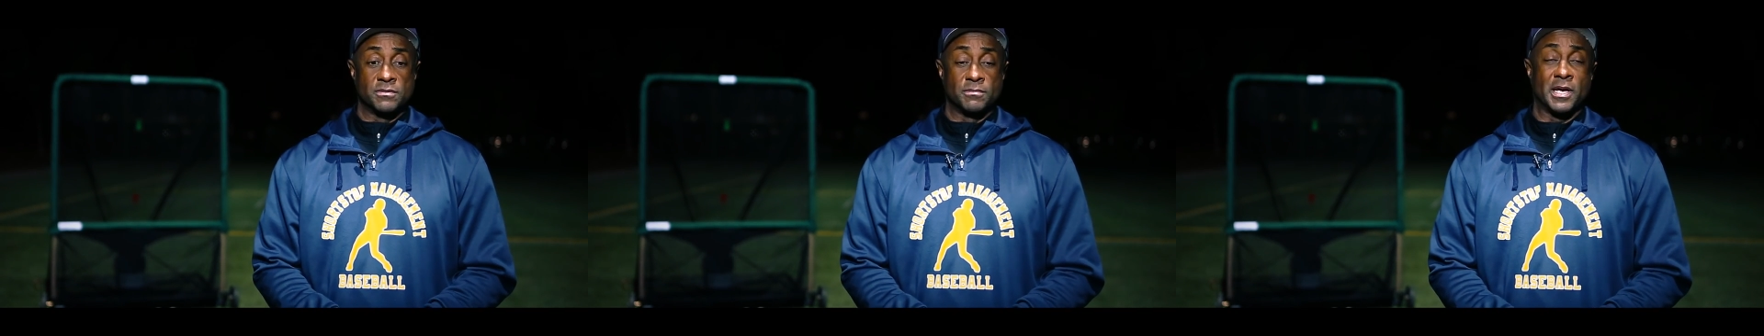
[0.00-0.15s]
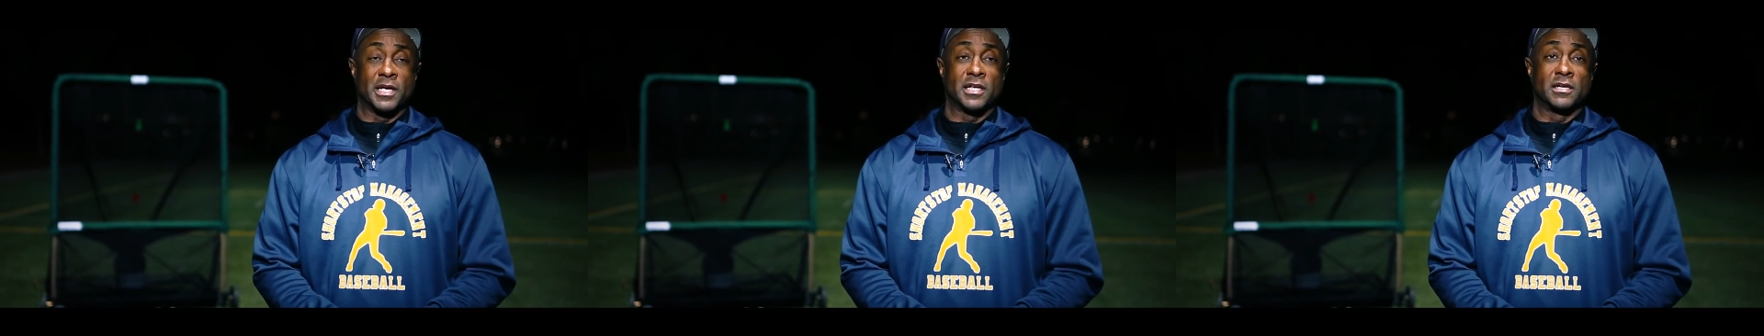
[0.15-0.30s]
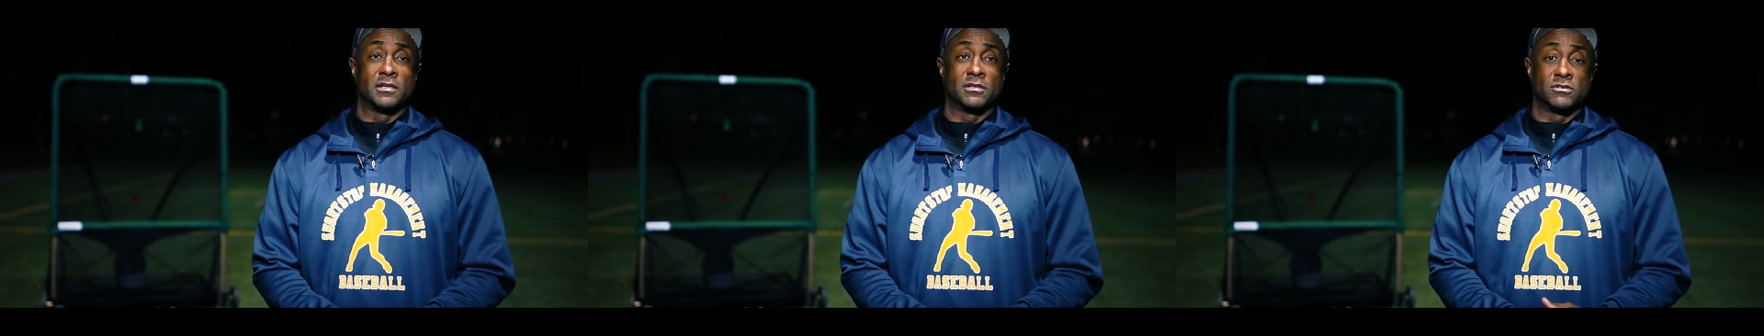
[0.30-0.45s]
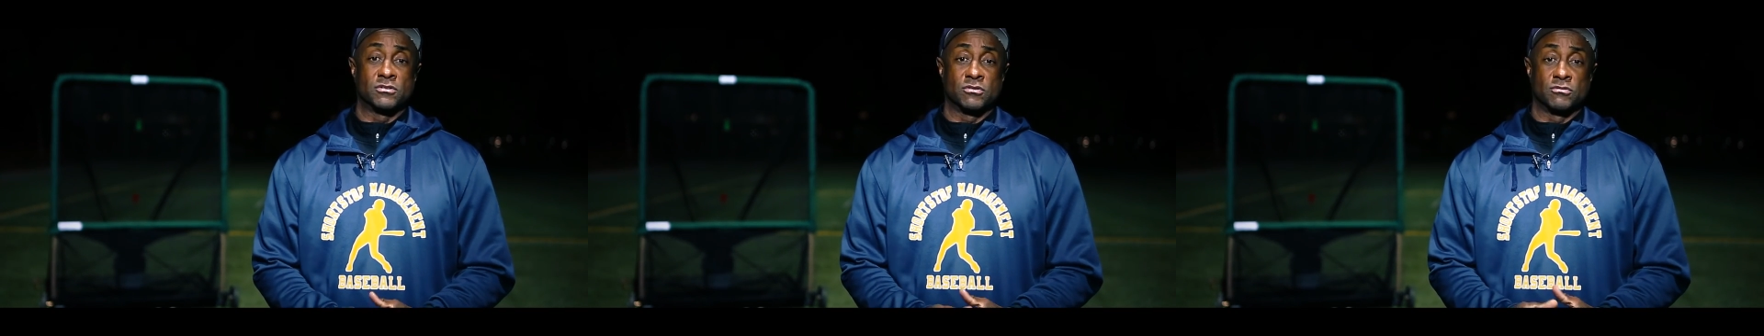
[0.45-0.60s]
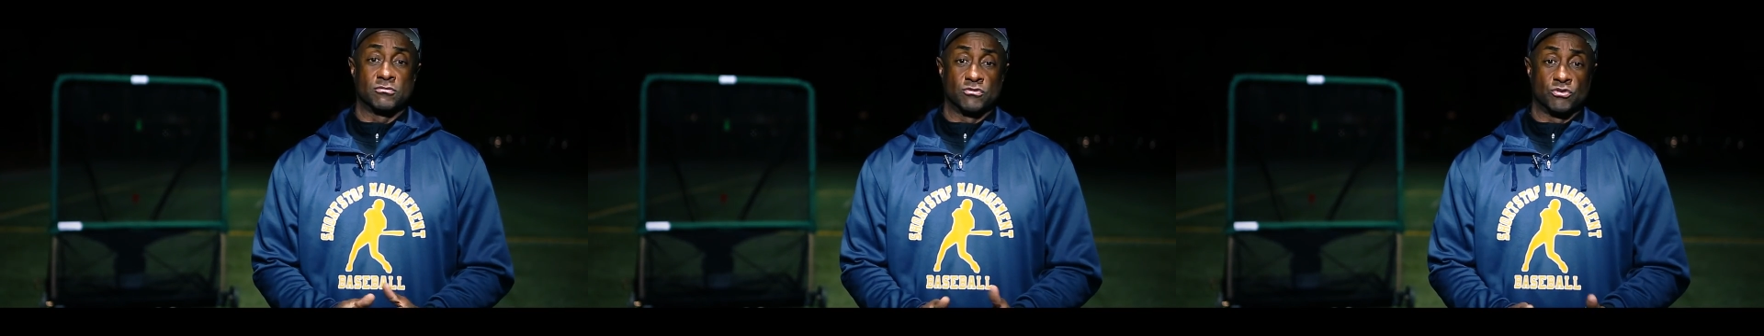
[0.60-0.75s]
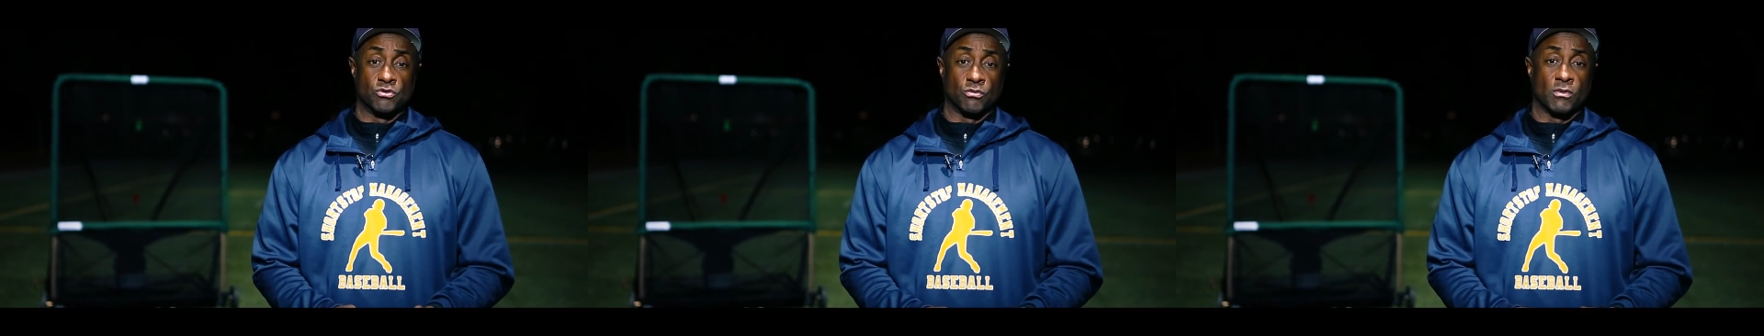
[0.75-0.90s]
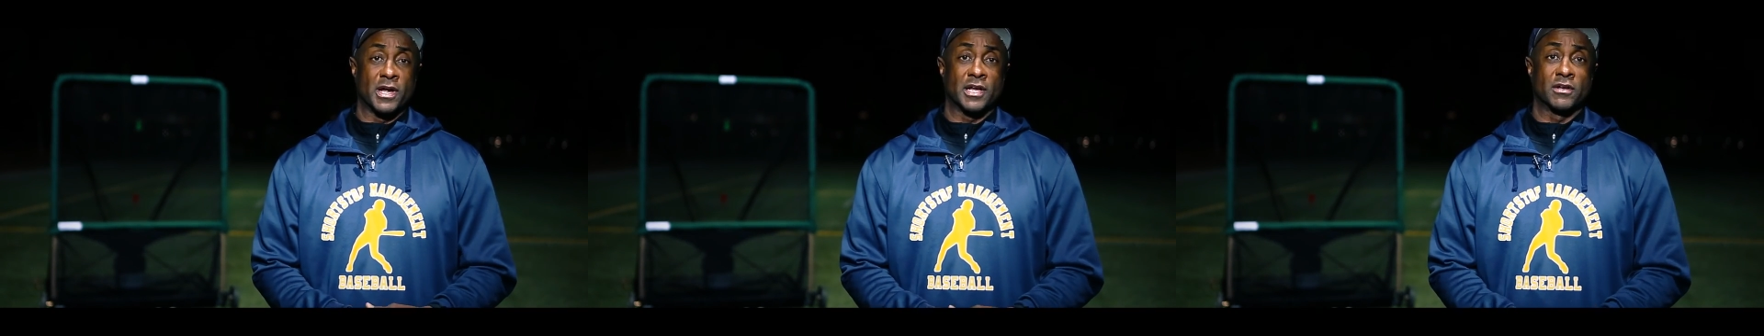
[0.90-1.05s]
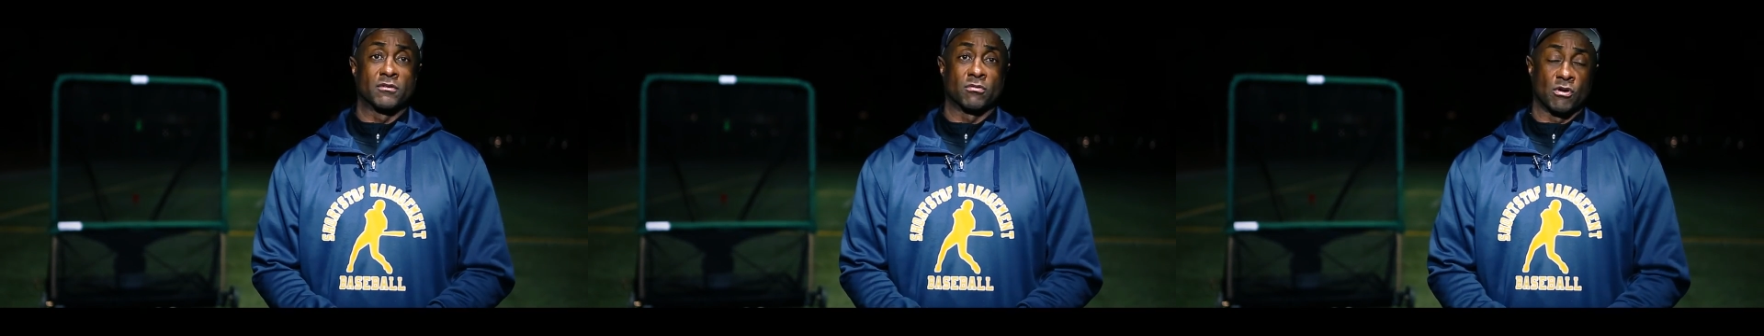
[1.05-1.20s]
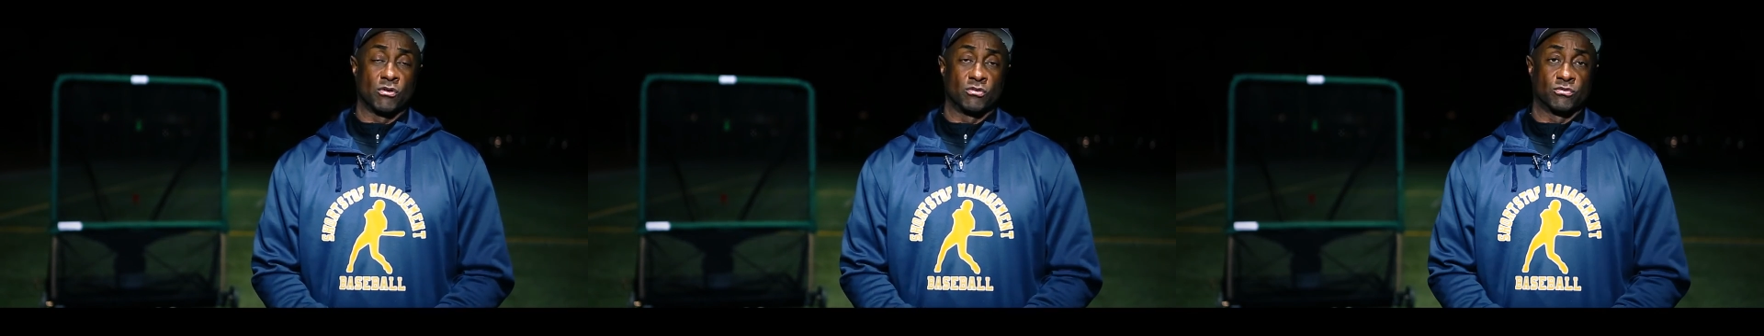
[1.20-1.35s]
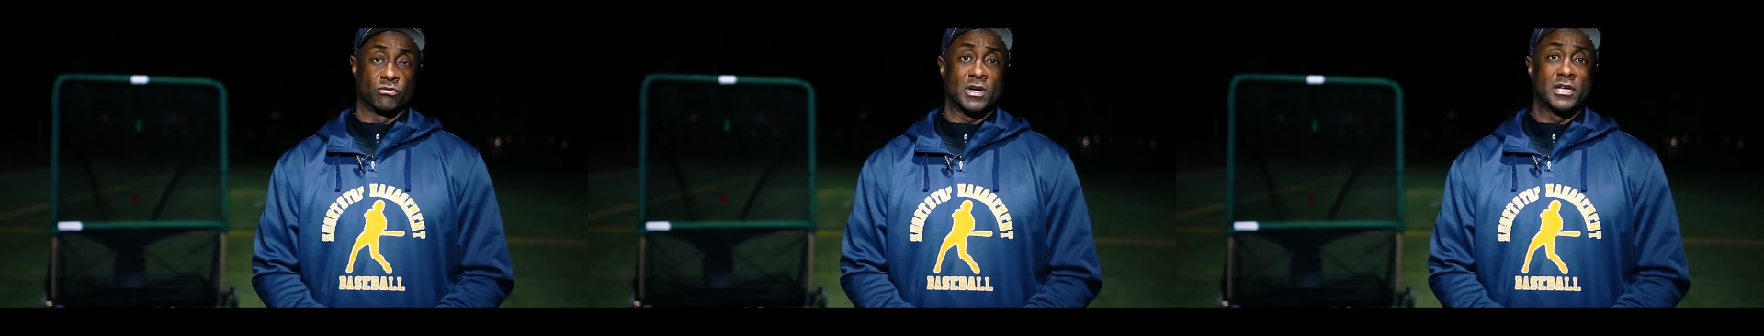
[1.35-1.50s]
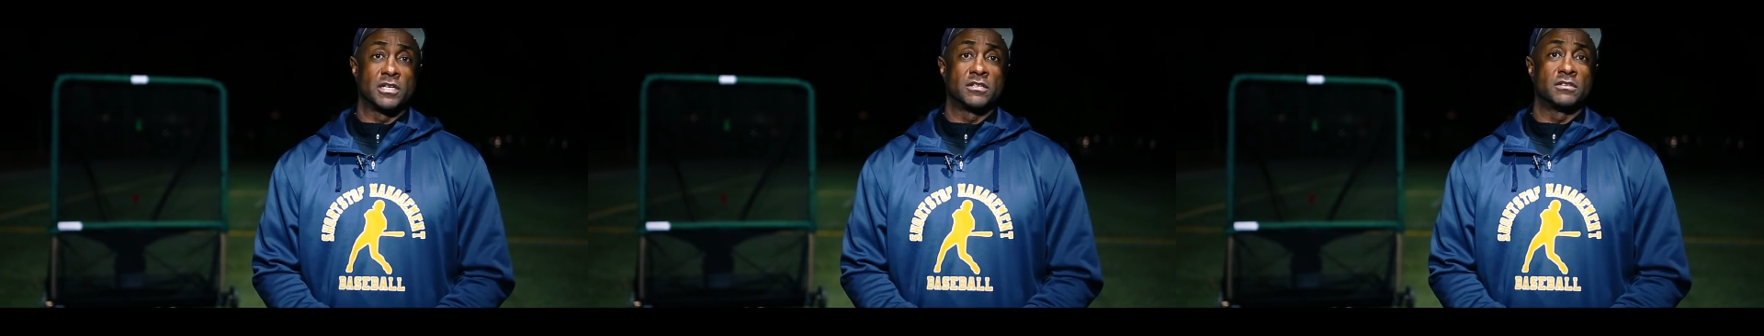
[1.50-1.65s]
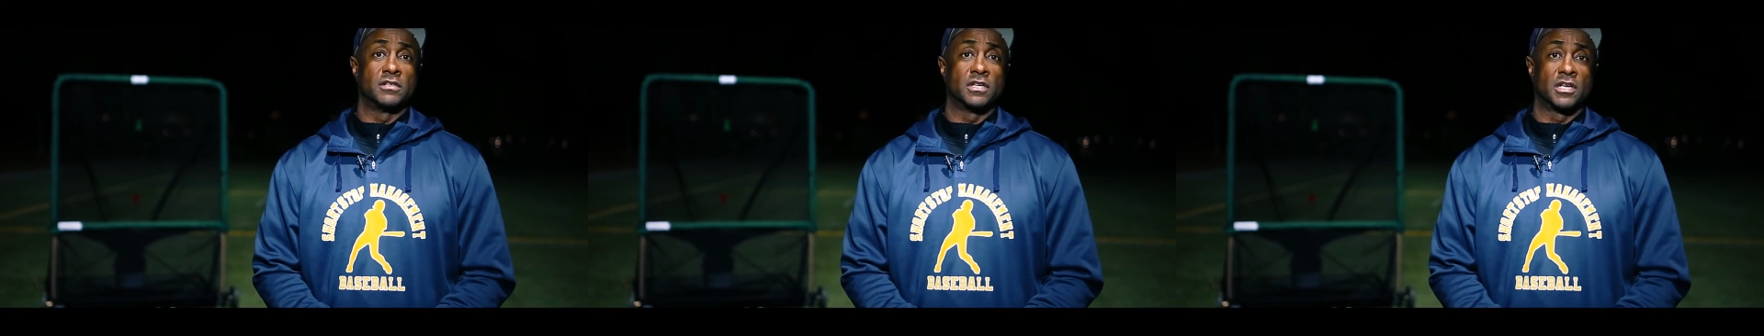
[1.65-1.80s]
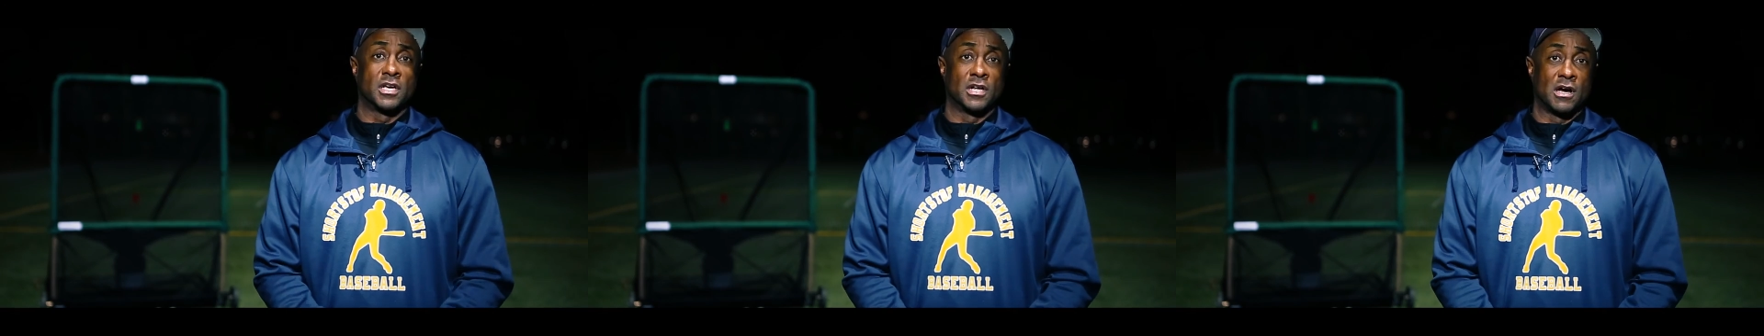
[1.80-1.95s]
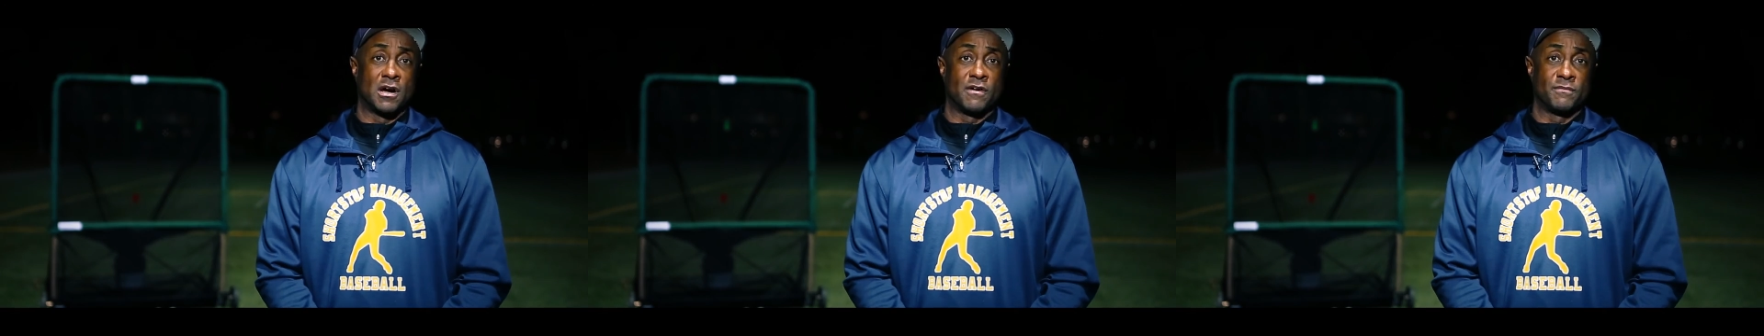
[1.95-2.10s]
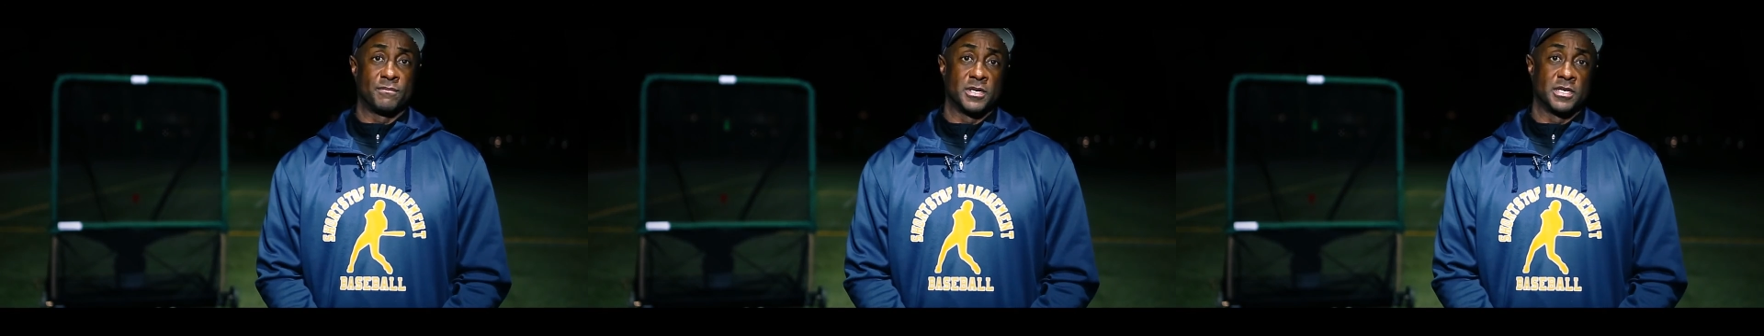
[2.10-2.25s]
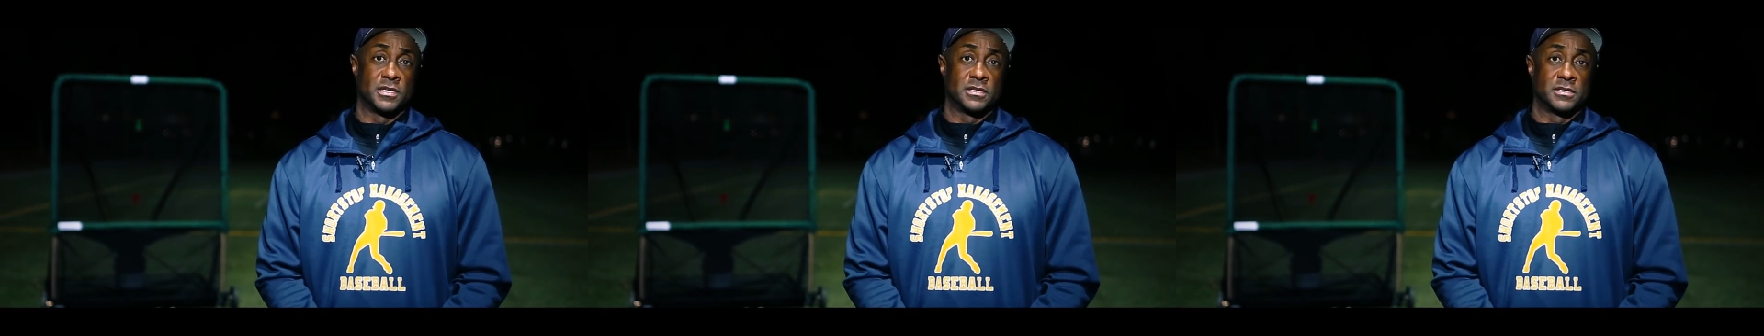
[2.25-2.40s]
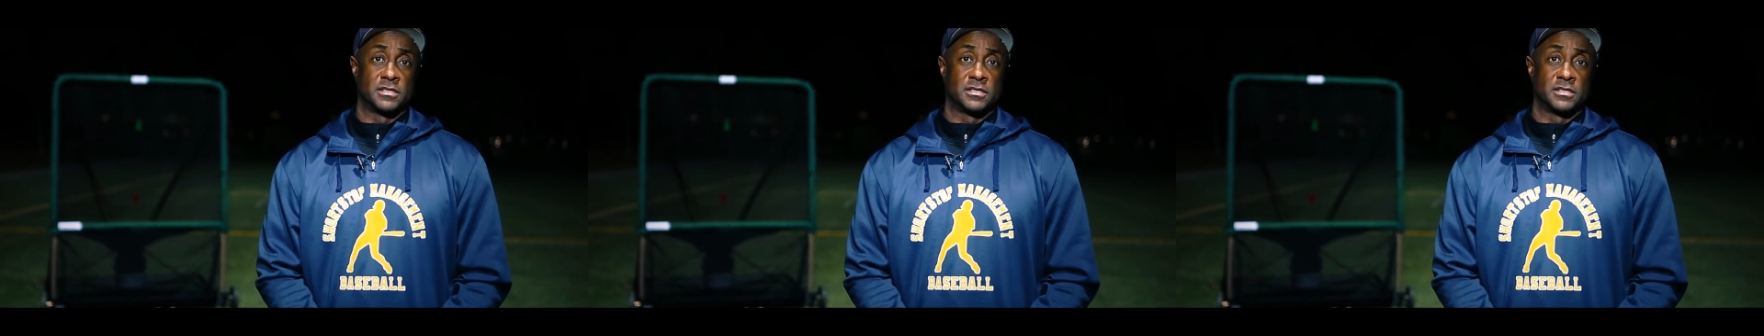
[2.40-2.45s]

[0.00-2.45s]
making two direct throws right into the cutoff man.